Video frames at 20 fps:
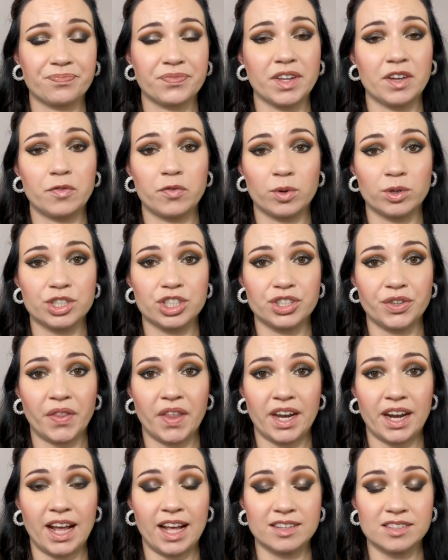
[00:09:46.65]
Unfortunately,
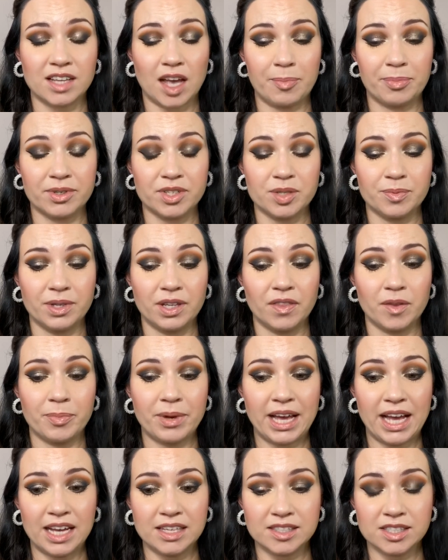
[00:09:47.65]
that has happened to me in the
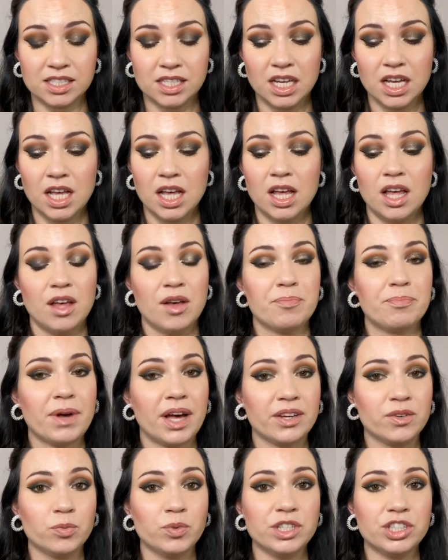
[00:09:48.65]
past
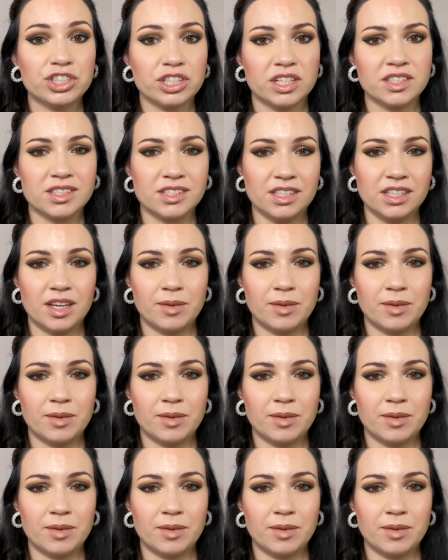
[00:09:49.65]
but we shall see.